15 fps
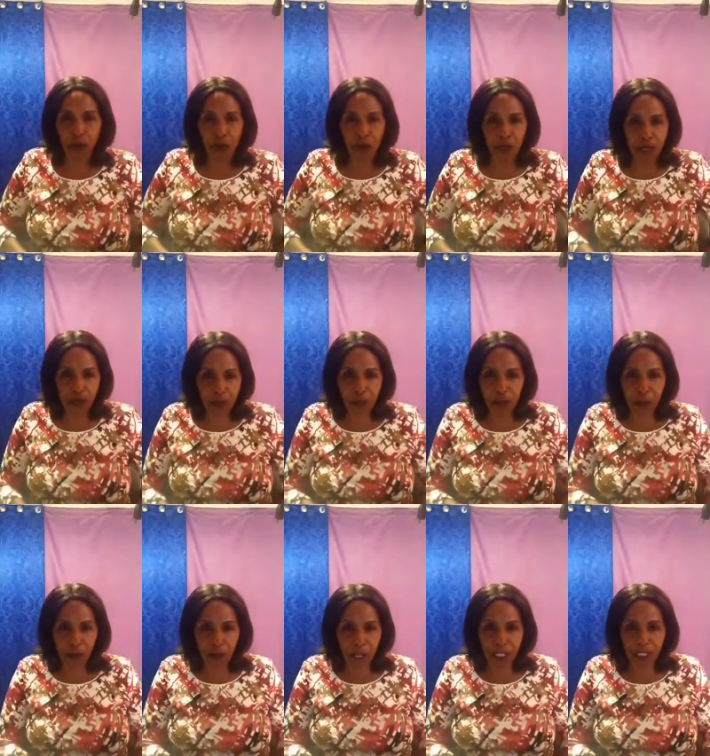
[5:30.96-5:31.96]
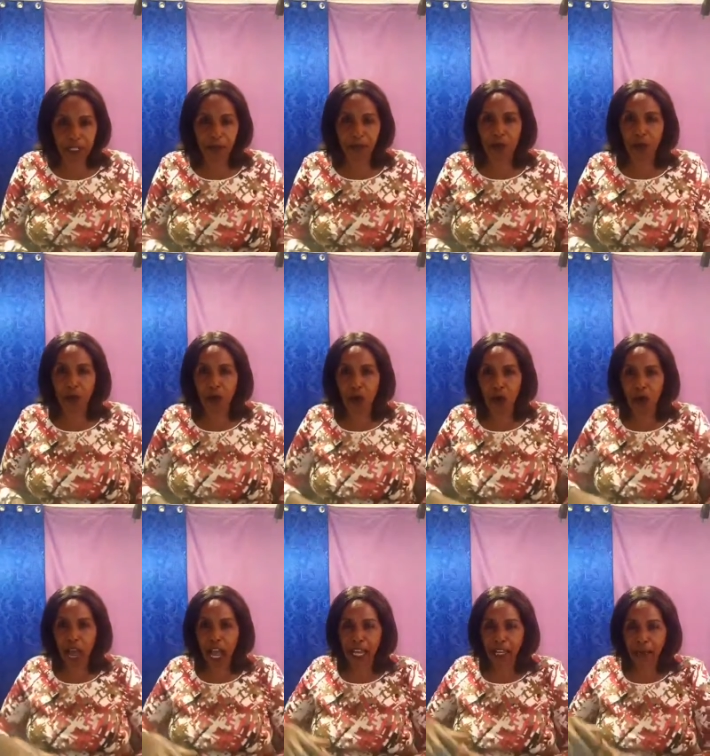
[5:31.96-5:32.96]
leave your bed. Go
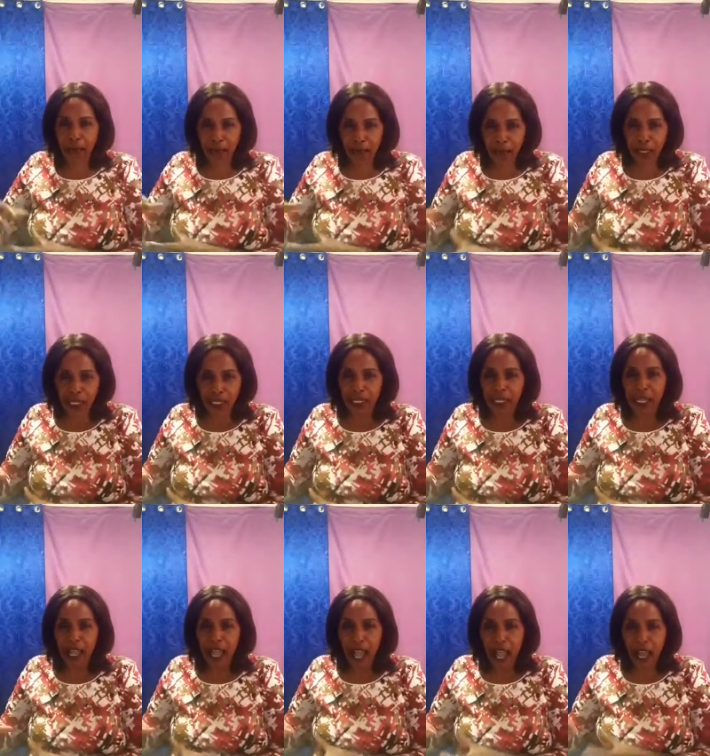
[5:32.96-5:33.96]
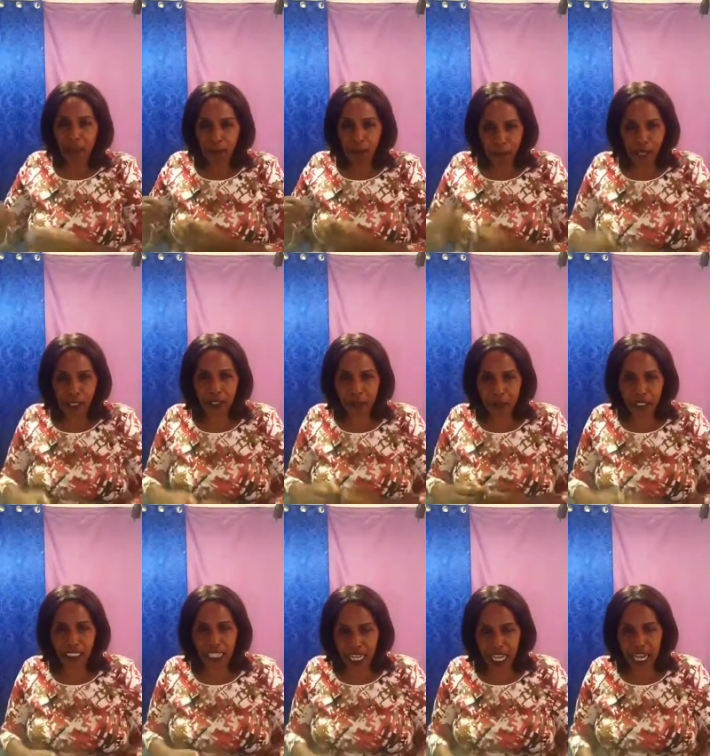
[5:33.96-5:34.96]
and pray and pray,
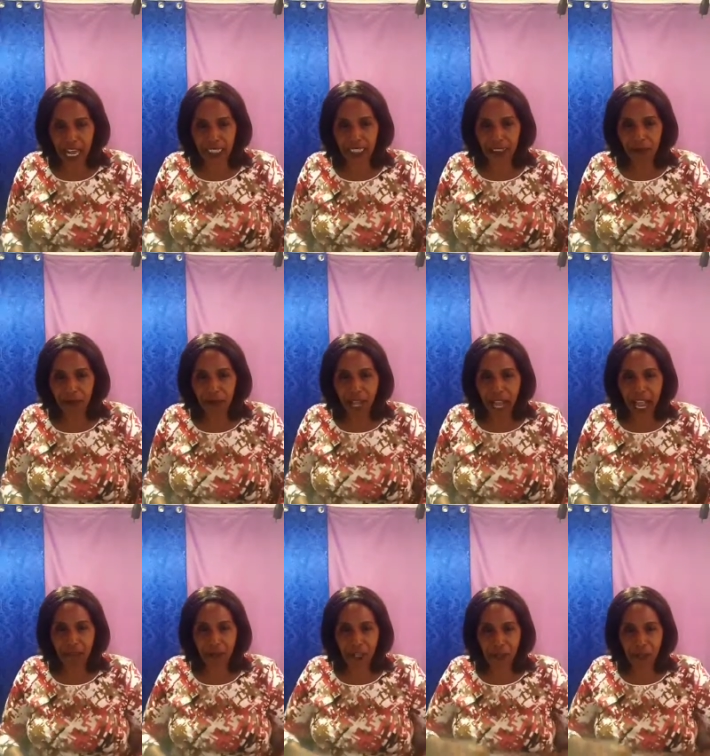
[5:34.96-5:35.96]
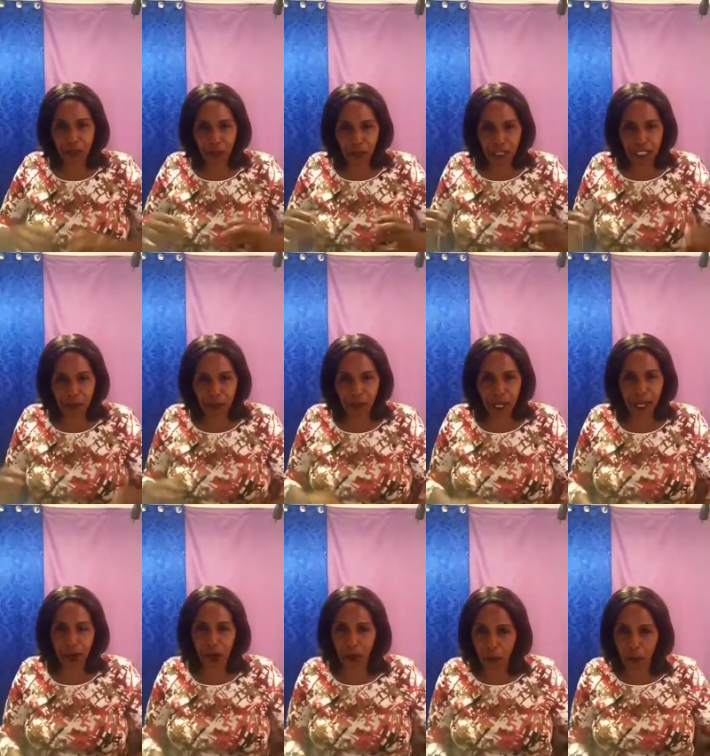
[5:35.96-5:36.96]
speak to God. After you finish
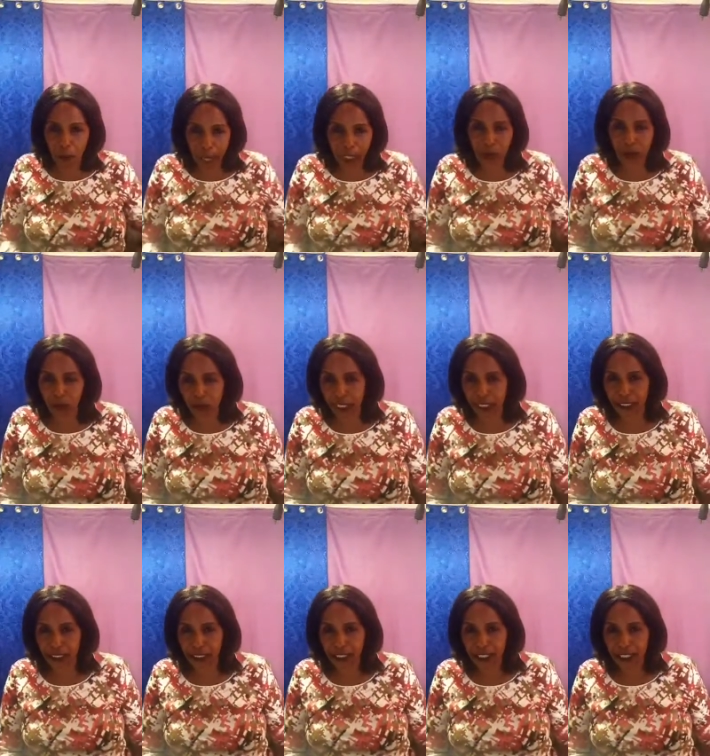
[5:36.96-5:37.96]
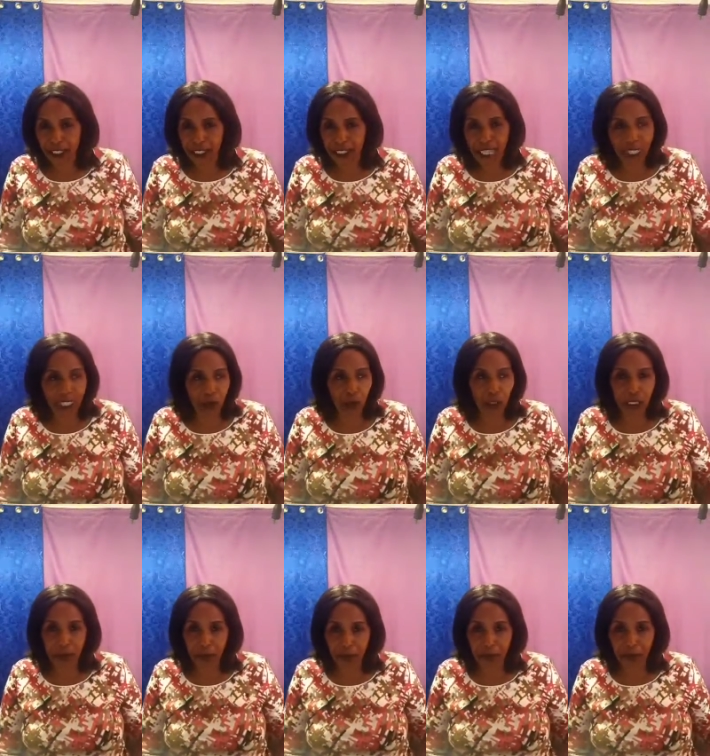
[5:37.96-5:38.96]
prayer, go back to bed. That's what
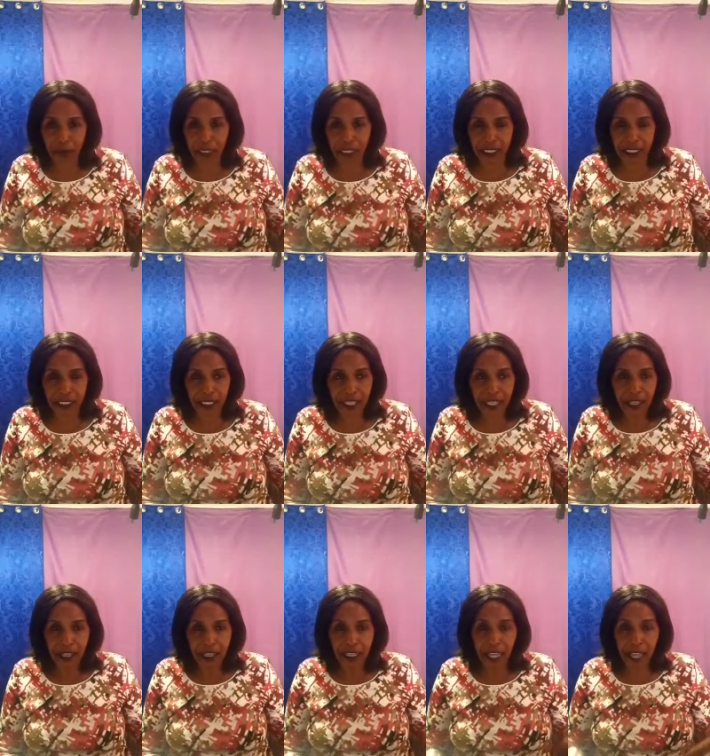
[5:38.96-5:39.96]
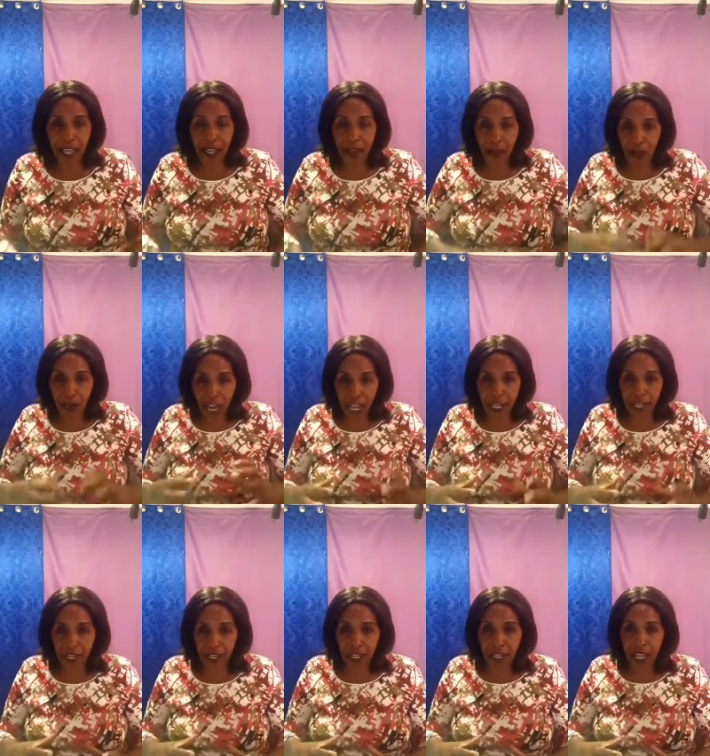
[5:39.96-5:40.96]
the Bible says. The
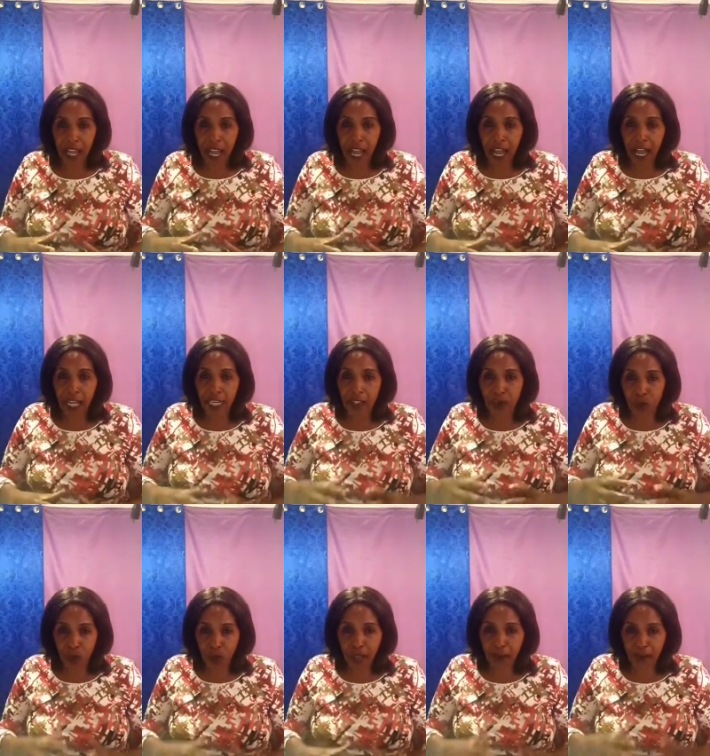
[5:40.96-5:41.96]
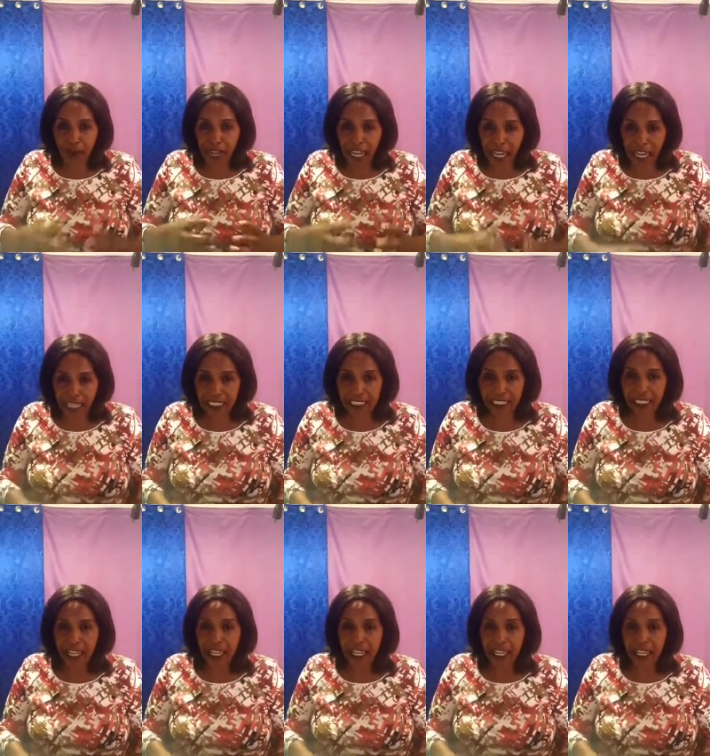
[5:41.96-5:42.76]
Erokana and his wife Anne,